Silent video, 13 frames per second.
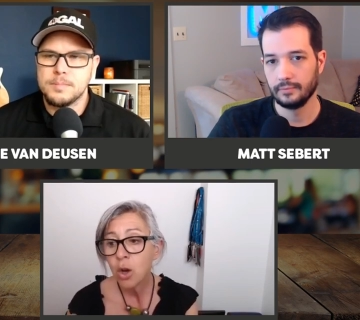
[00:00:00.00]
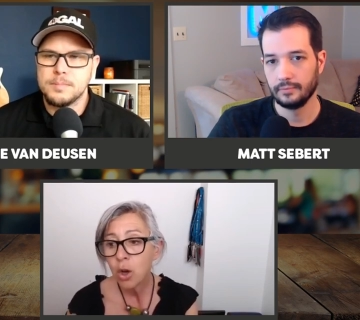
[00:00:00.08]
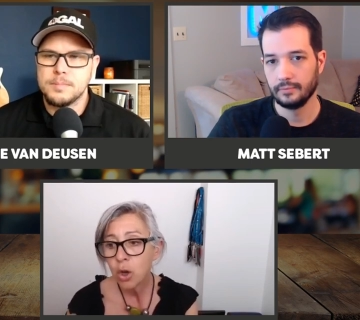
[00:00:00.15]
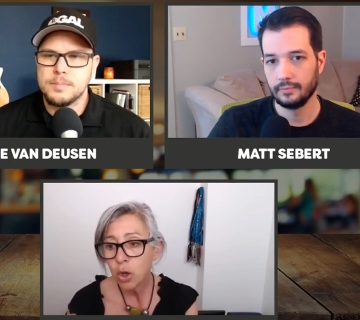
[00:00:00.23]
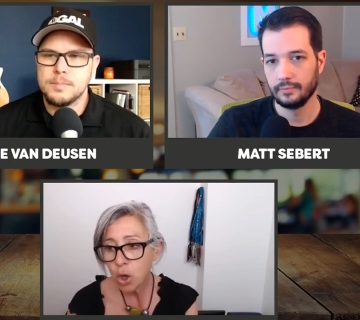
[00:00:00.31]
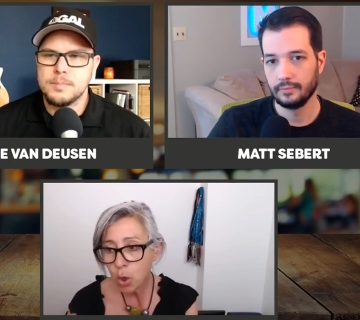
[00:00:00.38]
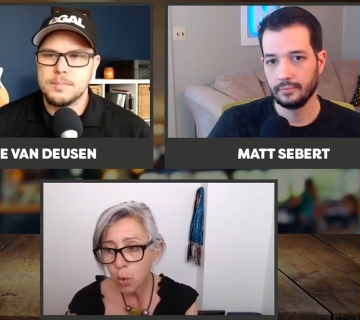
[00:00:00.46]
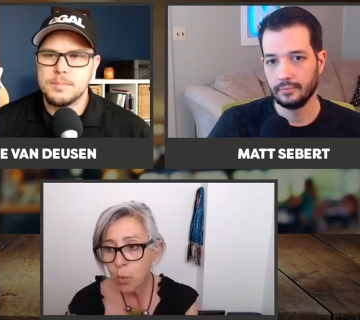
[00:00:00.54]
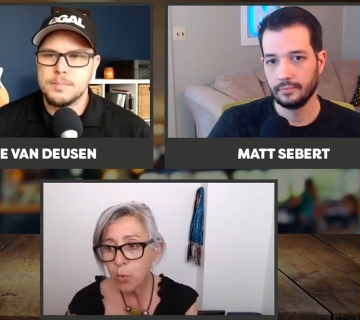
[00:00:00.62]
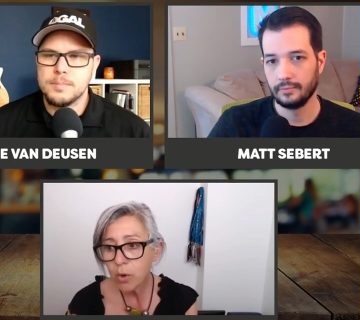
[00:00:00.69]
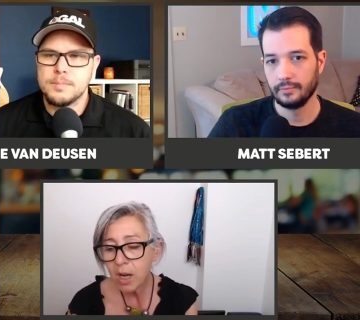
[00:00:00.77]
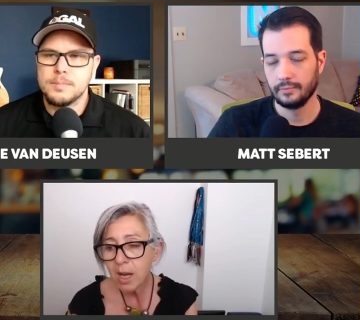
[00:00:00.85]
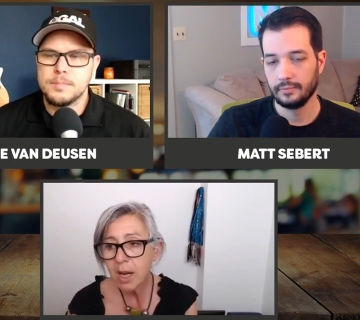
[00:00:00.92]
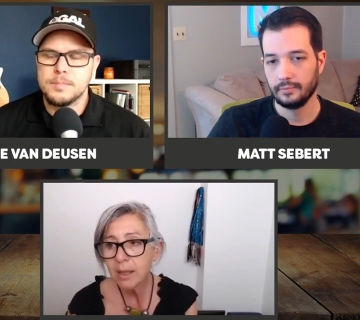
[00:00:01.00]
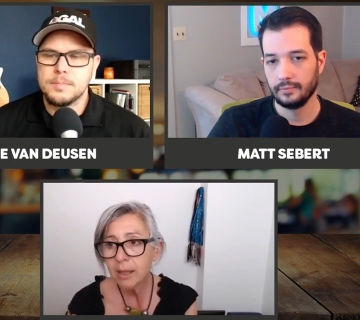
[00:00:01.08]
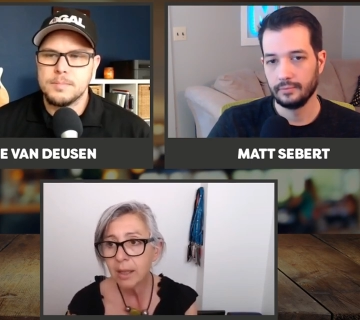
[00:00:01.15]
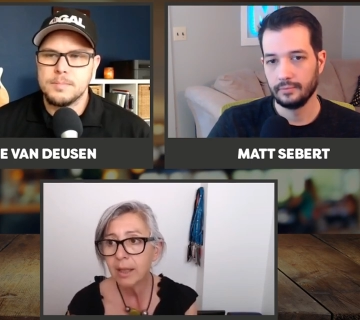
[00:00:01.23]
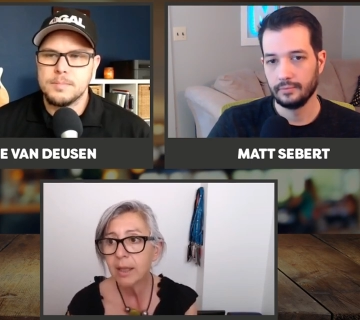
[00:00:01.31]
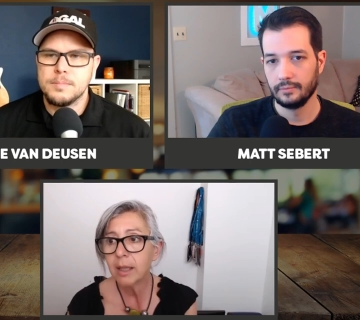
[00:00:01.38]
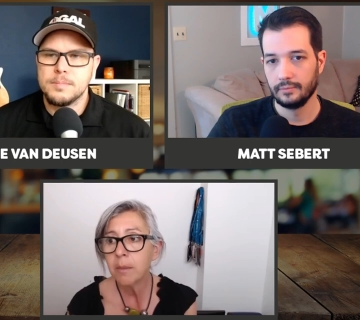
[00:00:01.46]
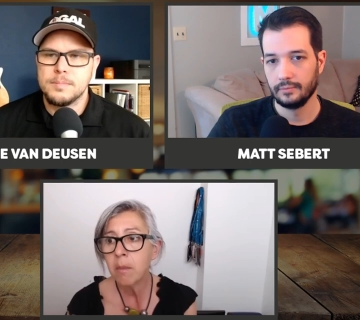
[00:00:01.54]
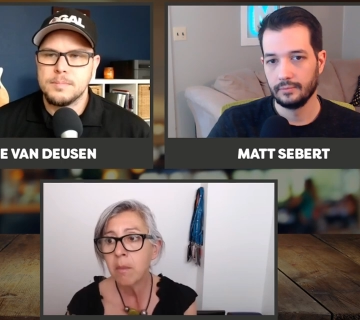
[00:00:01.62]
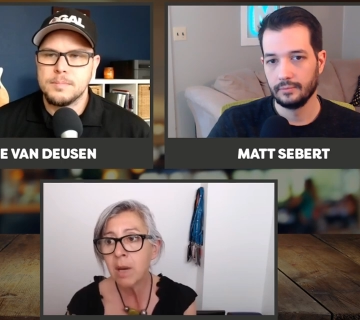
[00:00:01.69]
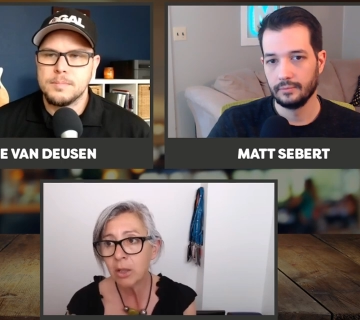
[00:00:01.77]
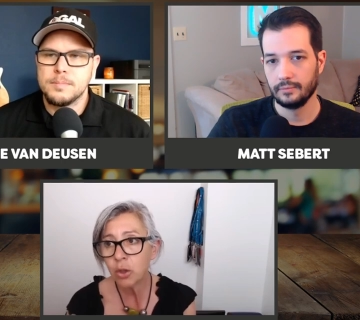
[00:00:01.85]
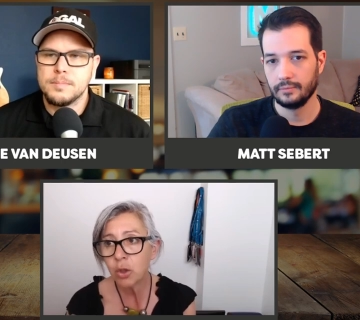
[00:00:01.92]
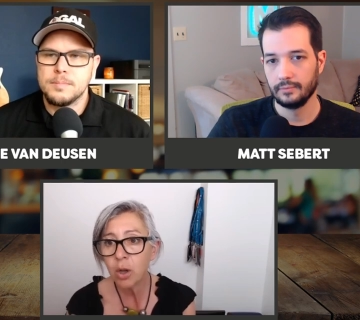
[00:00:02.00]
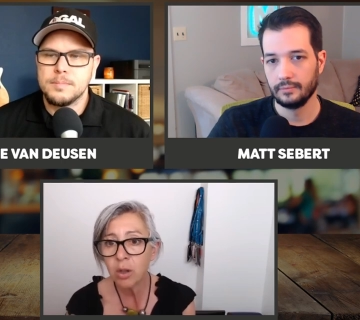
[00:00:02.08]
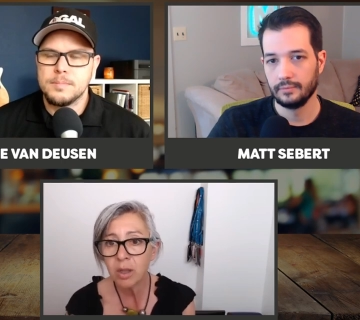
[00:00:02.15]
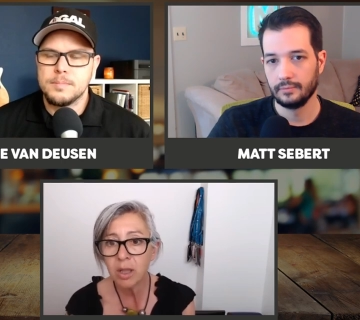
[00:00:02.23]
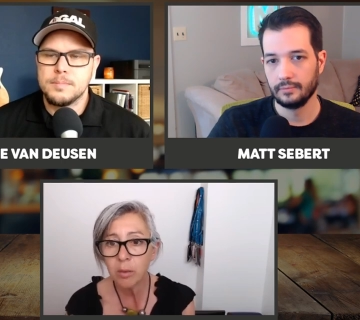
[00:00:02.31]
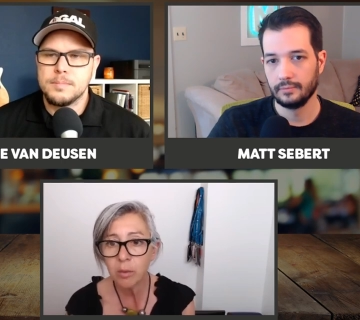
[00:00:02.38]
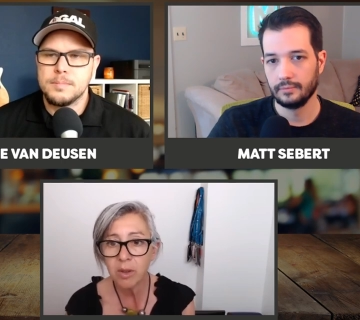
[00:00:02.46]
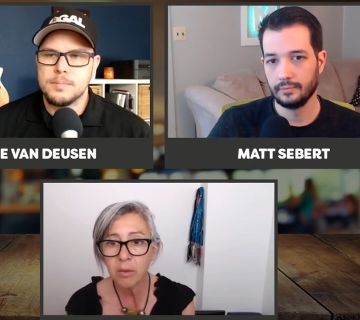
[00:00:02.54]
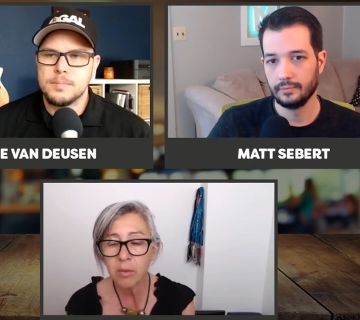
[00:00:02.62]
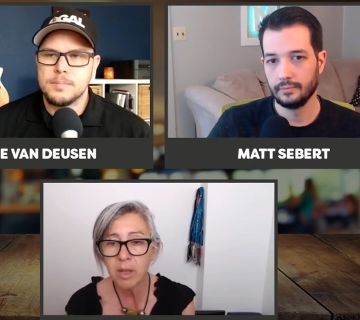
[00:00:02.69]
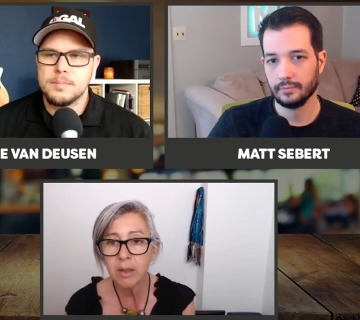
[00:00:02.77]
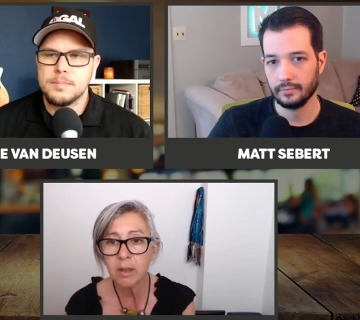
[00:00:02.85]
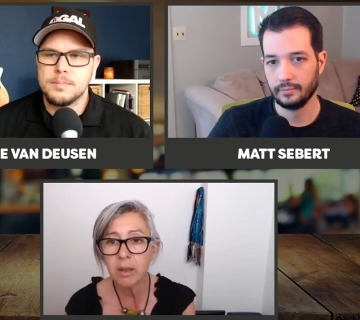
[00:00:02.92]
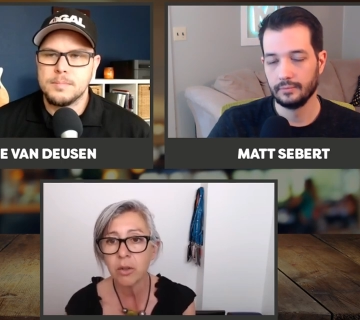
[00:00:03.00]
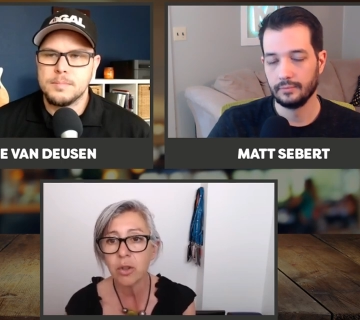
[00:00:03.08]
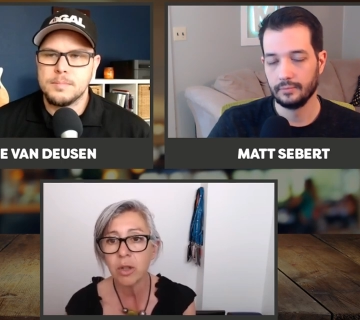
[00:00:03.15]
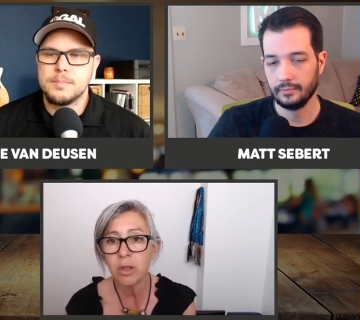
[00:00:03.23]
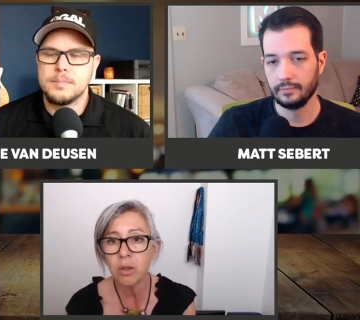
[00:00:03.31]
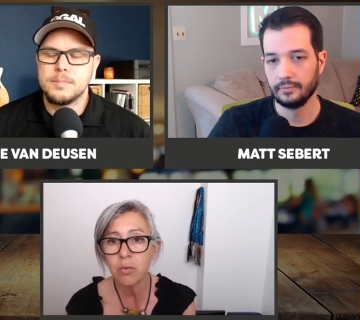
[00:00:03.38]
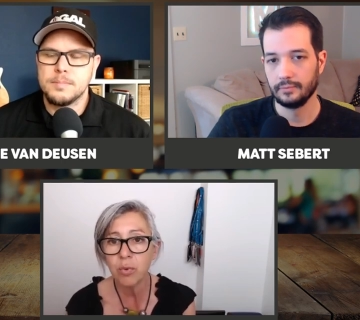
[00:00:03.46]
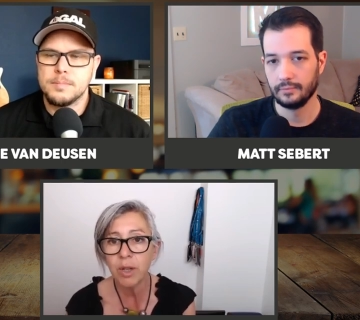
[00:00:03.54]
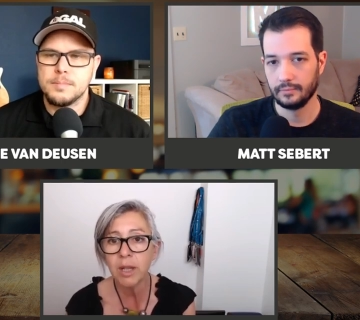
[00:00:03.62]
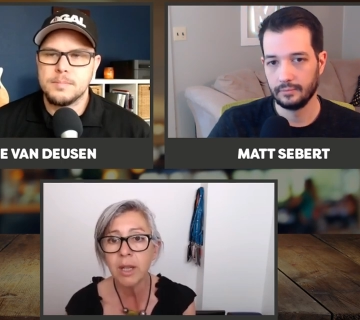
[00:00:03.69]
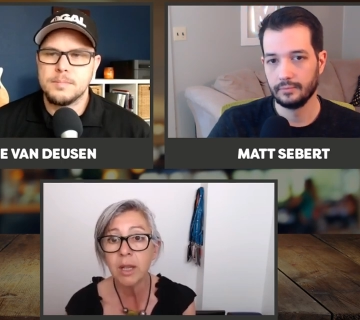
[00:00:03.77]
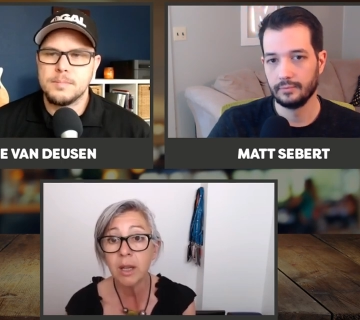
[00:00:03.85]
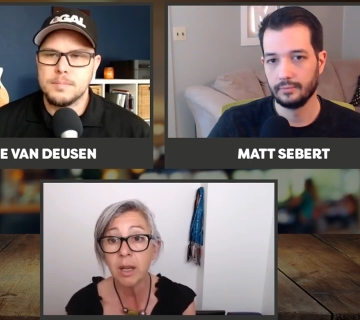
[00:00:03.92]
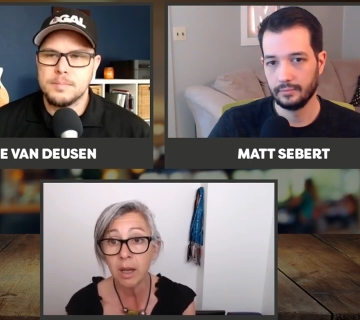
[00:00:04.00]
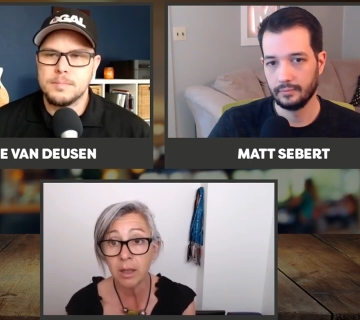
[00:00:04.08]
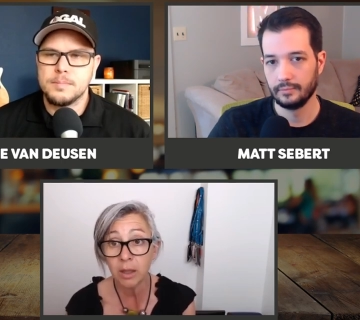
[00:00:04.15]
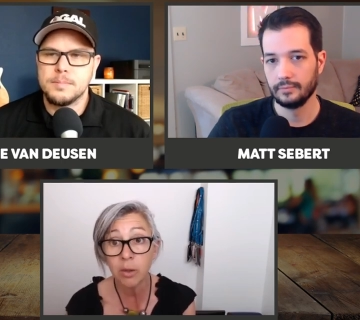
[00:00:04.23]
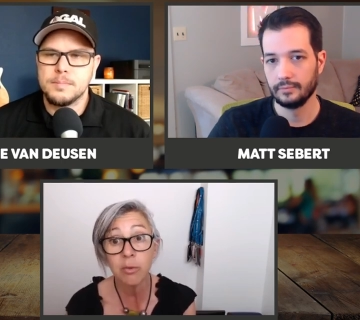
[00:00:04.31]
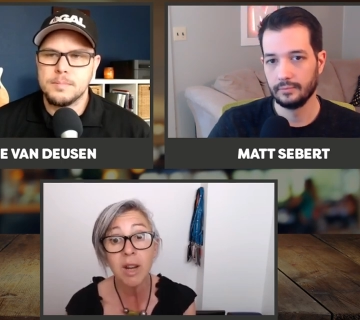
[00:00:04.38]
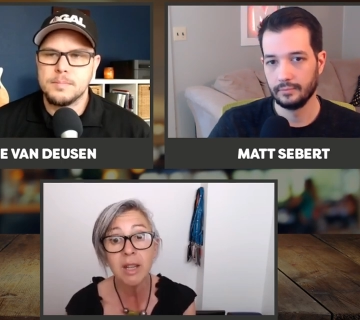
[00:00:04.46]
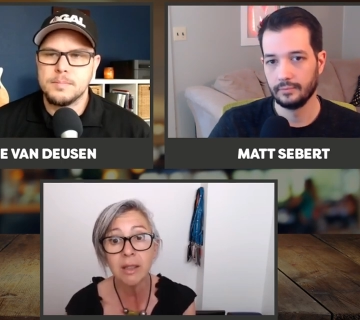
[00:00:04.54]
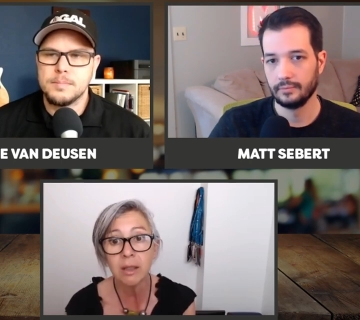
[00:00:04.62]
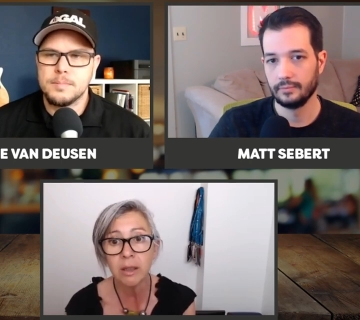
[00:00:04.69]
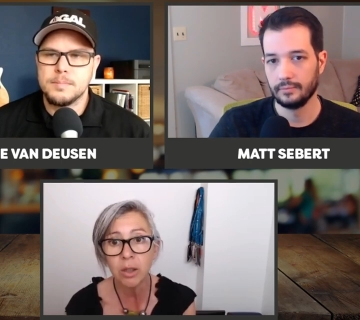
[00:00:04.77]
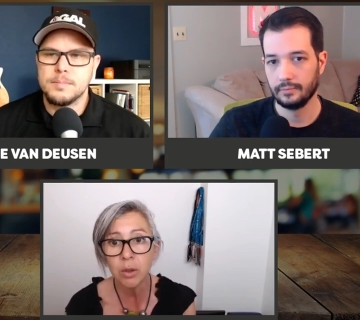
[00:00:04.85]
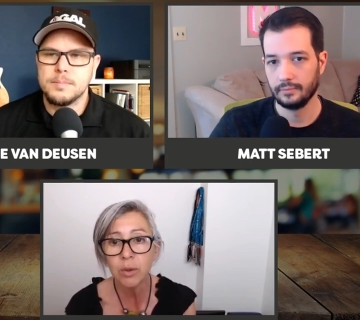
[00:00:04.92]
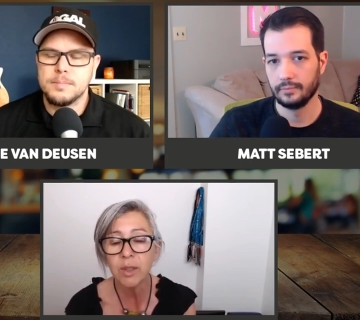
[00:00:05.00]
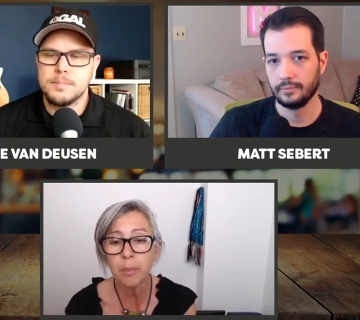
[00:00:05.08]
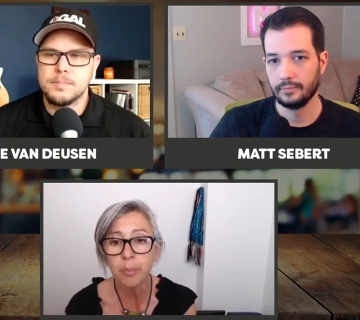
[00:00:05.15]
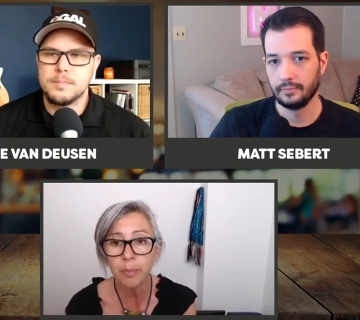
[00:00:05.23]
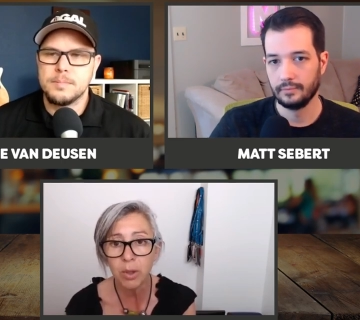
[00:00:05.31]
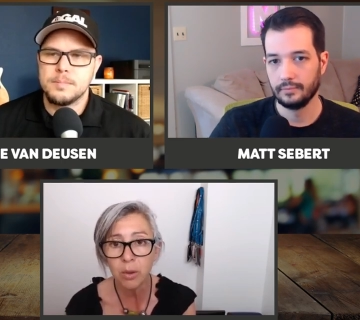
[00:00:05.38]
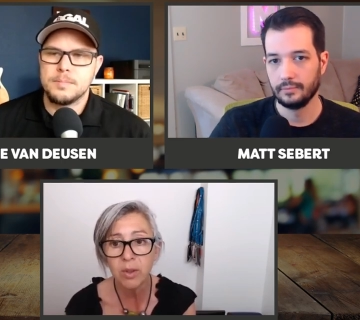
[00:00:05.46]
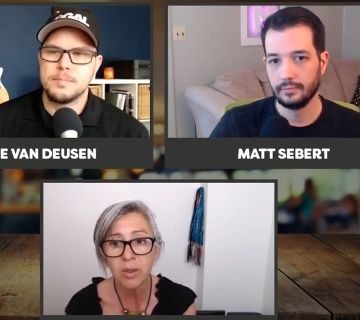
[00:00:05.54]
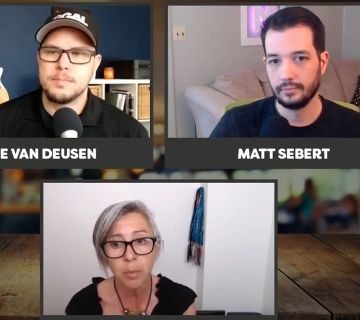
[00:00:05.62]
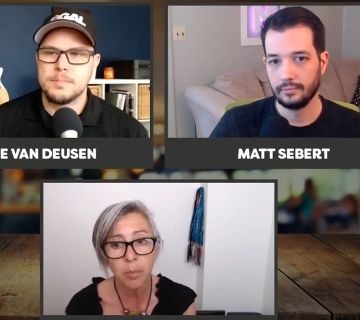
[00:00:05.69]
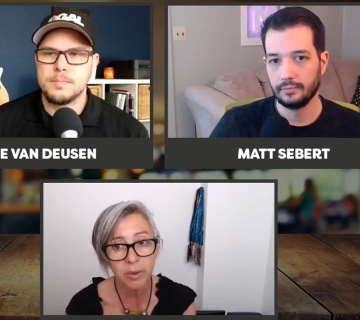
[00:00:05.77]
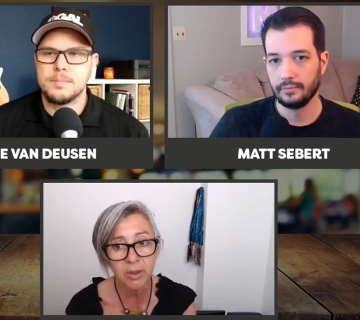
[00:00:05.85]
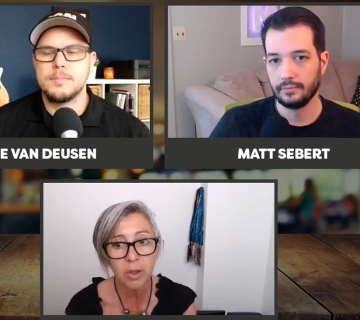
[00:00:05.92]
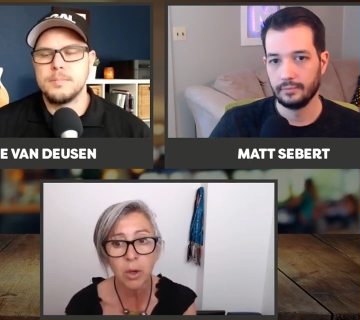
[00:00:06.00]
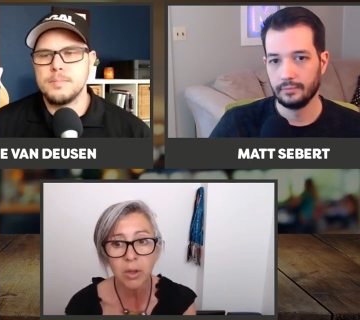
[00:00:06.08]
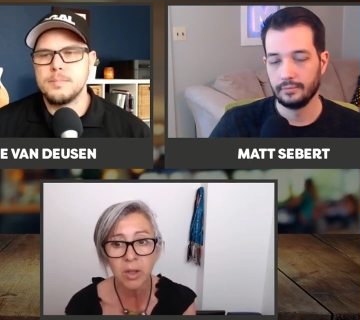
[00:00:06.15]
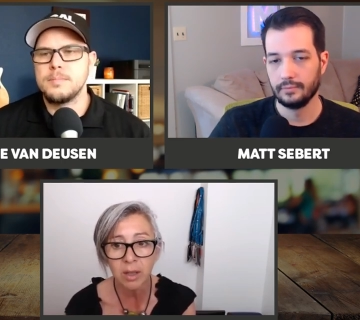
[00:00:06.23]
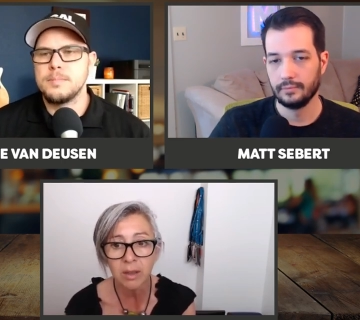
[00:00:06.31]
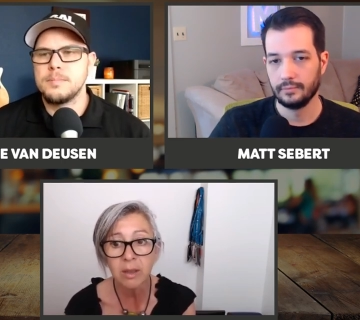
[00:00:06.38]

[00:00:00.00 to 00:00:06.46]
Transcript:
Speaker 1: you really take much longer with the research and you really and creating the user user personas